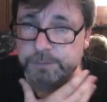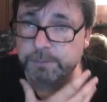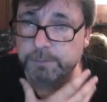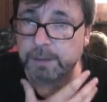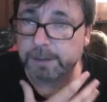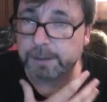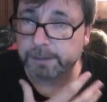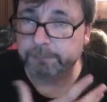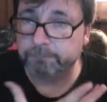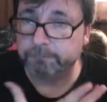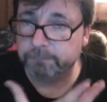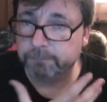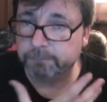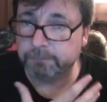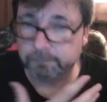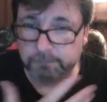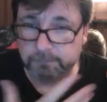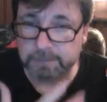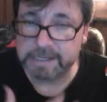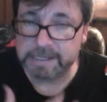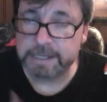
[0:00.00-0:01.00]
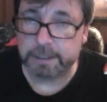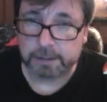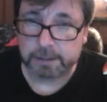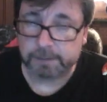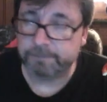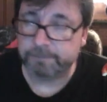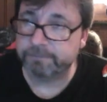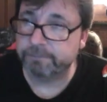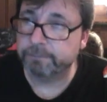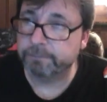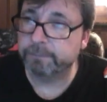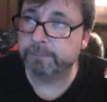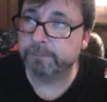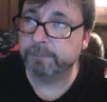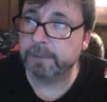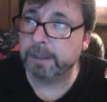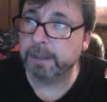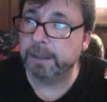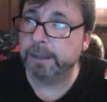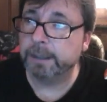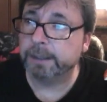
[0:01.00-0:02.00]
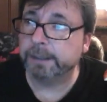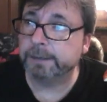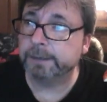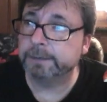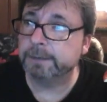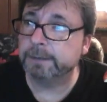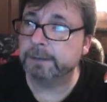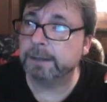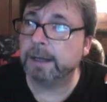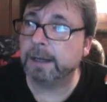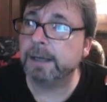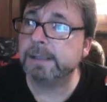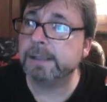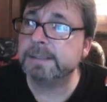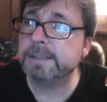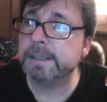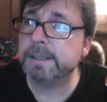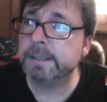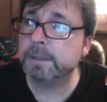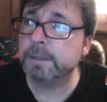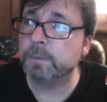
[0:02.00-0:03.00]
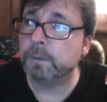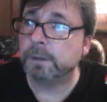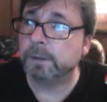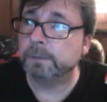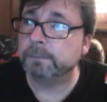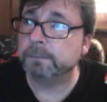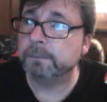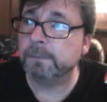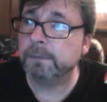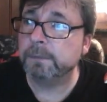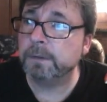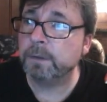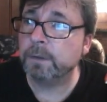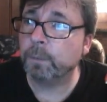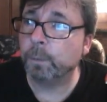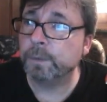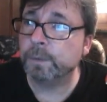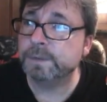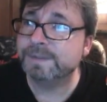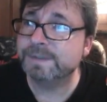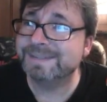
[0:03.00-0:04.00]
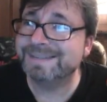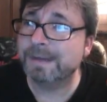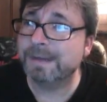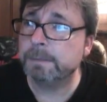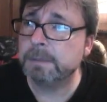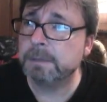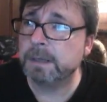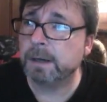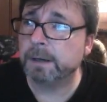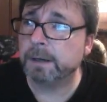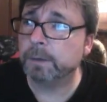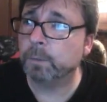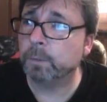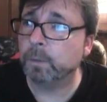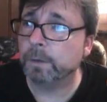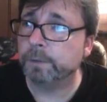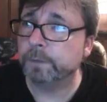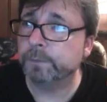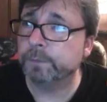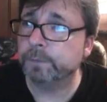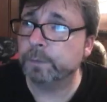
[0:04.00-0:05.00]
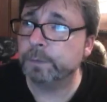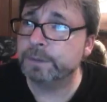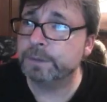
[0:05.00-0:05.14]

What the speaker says: by here. And I tell you what, it was some kind of wonderful.